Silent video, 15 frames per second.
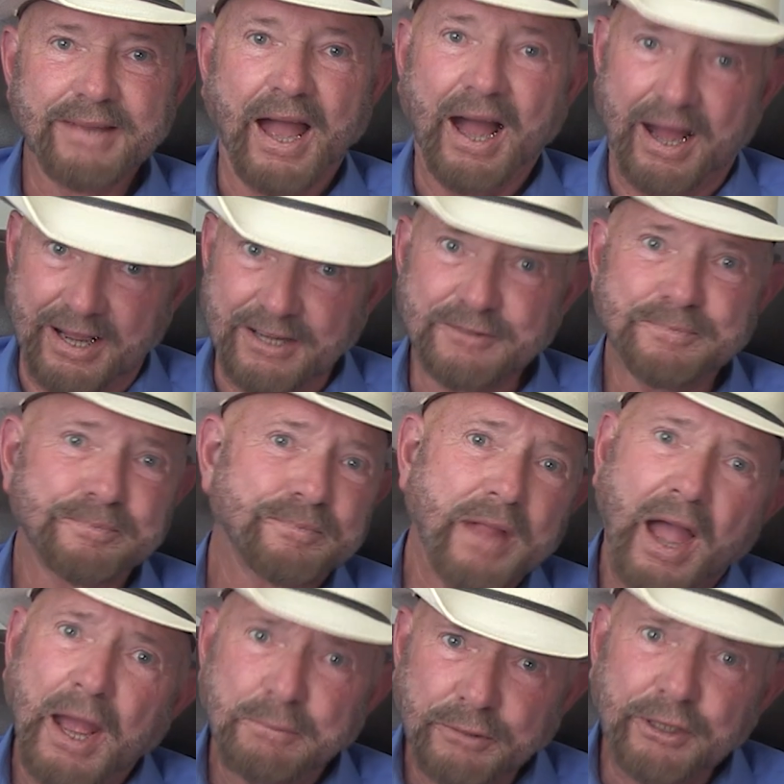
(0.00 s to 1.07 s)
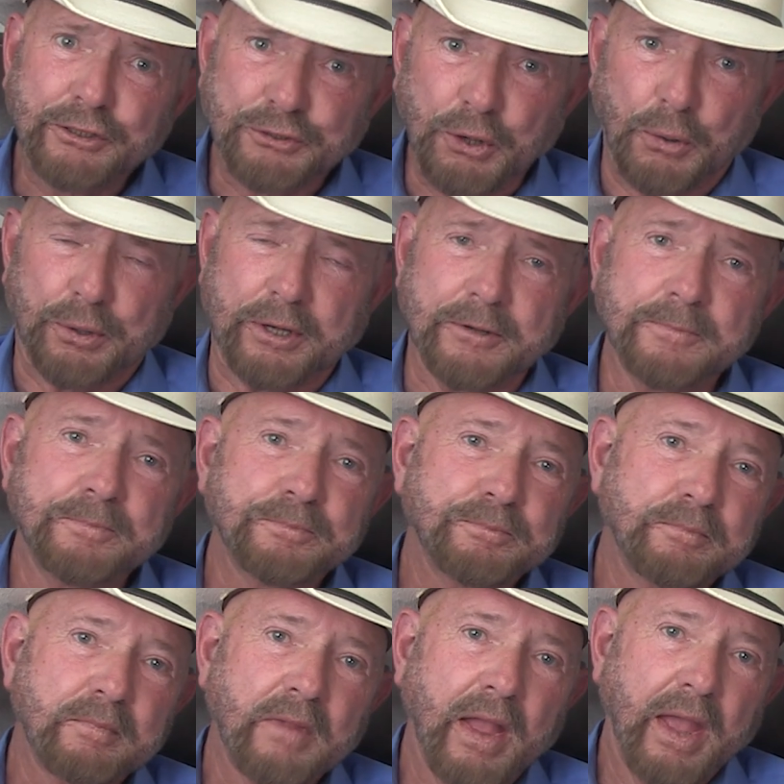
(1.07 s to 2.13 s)
Hi, I'm Larry Trocha,
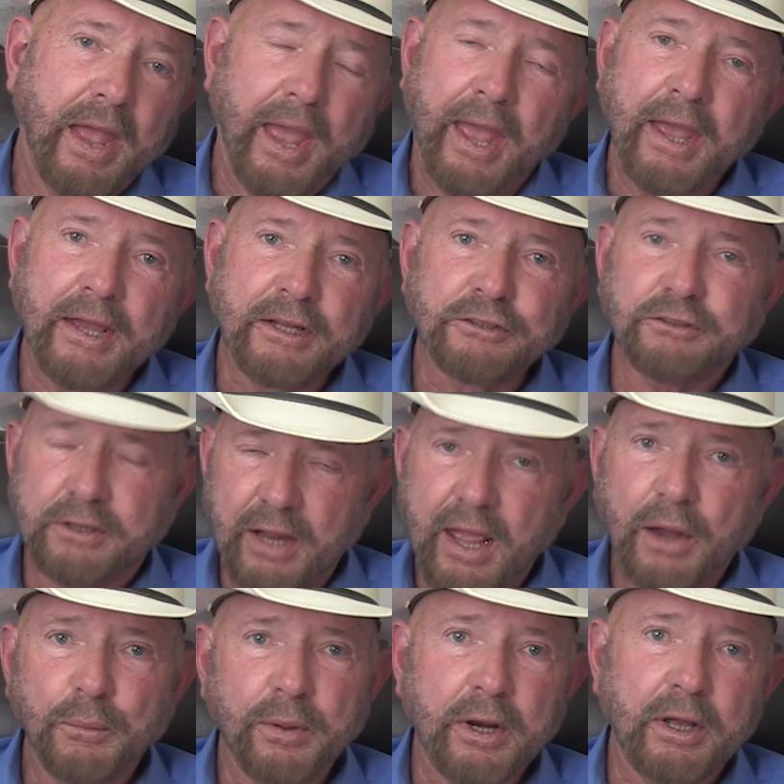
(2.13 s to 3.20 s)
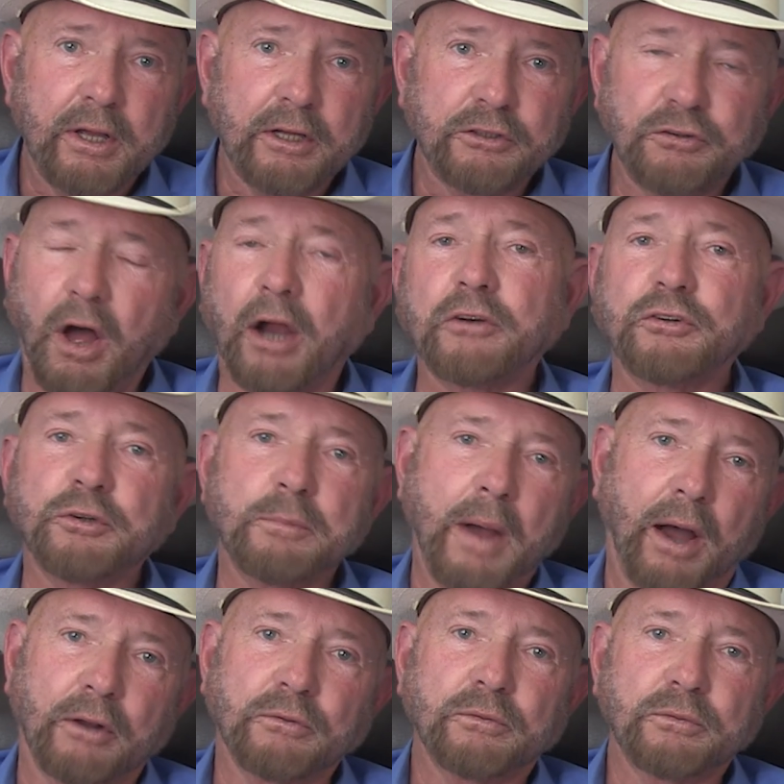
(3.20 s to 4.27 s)
and today I want to talk to you
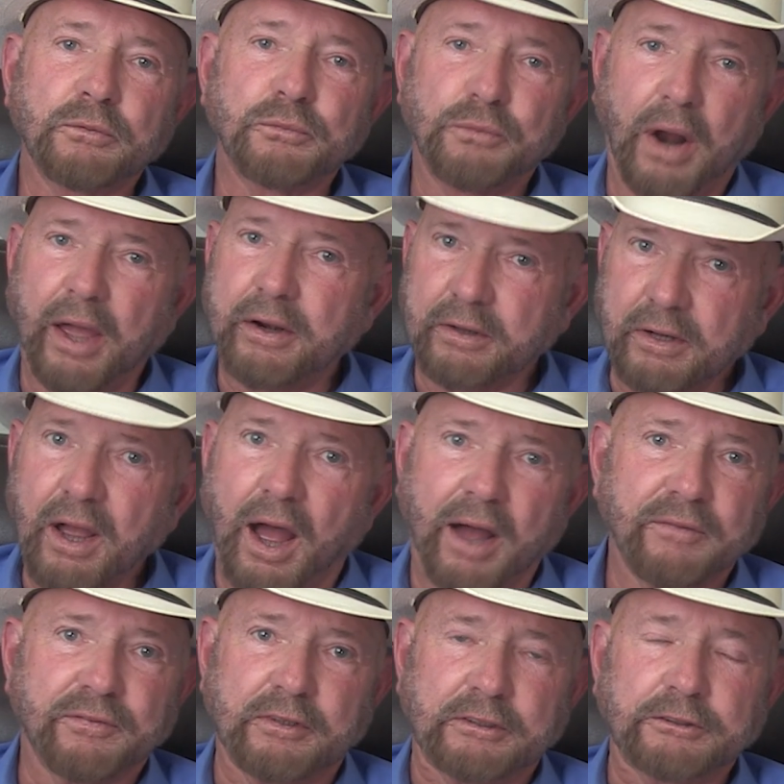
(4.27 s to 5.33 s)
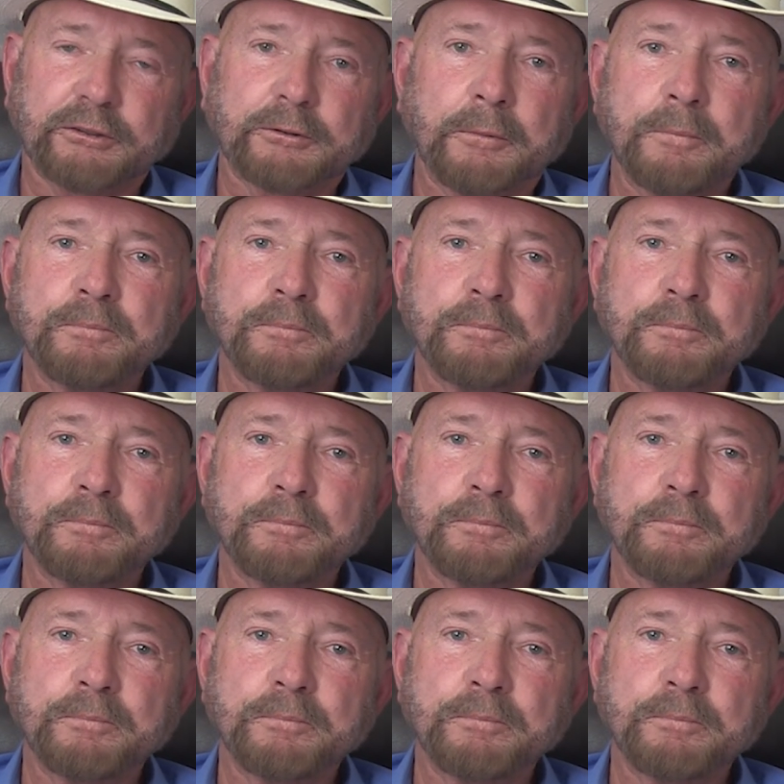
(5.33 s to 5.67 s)
about rider confidence.